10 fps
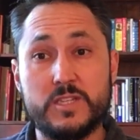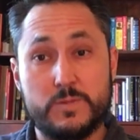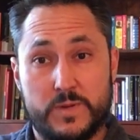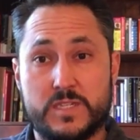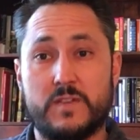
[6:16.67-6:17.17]

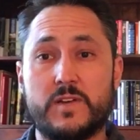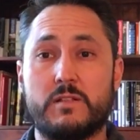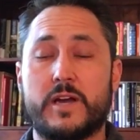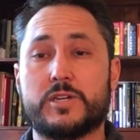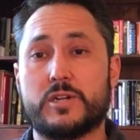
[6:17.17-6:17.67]
specific
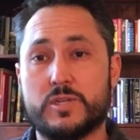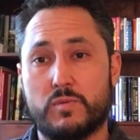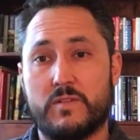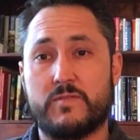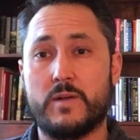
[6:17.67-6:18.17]
lectures
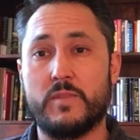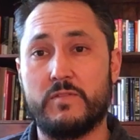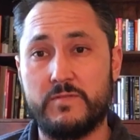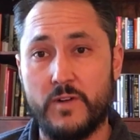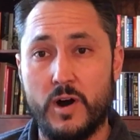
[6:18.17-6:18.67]
were from the
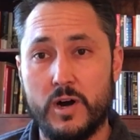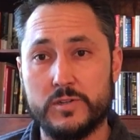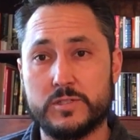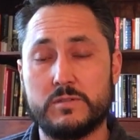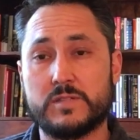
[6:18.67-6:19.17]

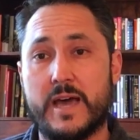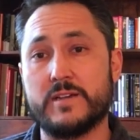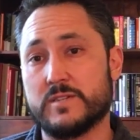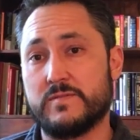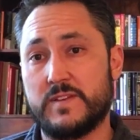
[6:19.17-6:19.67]
fall
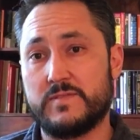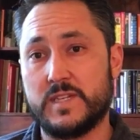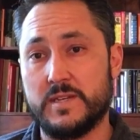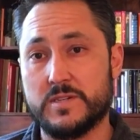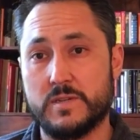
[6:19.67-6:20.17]

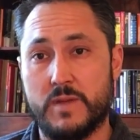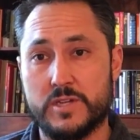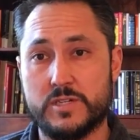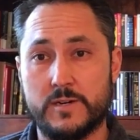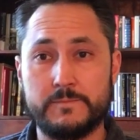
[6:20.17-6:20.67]
2015
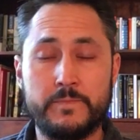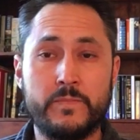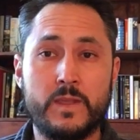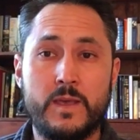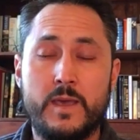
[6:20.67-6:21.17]
semester.
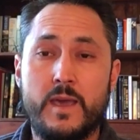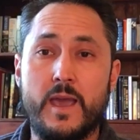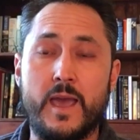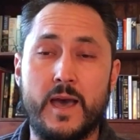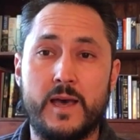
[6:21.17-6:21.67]

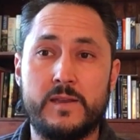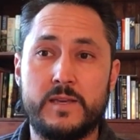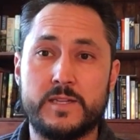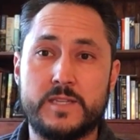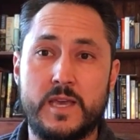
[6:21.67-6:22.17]
And
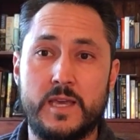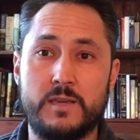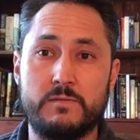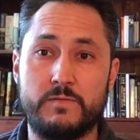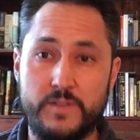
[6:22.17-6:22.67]
it's
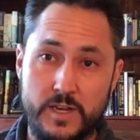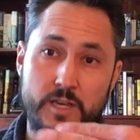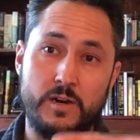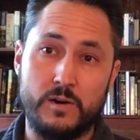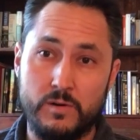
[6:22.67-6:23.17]
a
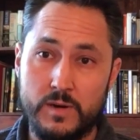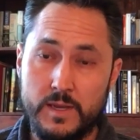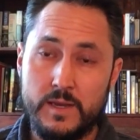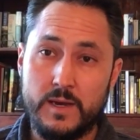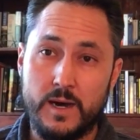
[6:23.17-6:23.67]
video
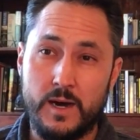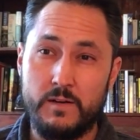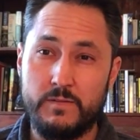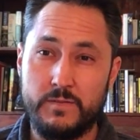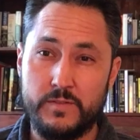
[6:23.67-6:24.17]

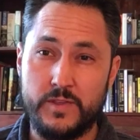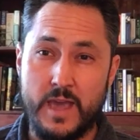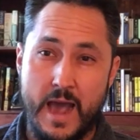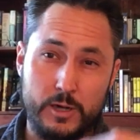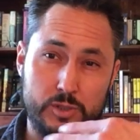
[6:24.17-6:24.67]
of the
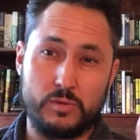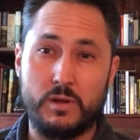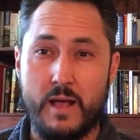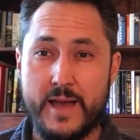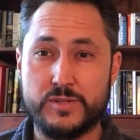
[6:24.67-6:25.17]
actual
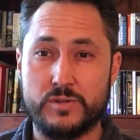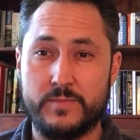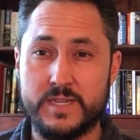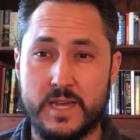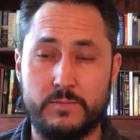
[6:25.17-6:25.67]
classroom
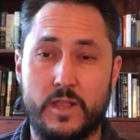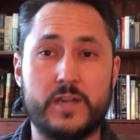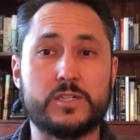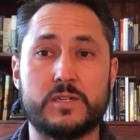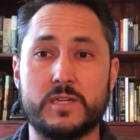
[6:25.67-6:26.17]
as I'm
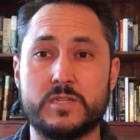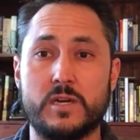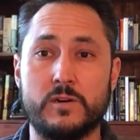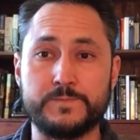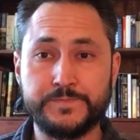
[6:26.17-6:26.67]
lecturing.
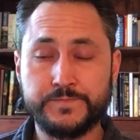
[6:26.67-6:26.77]
So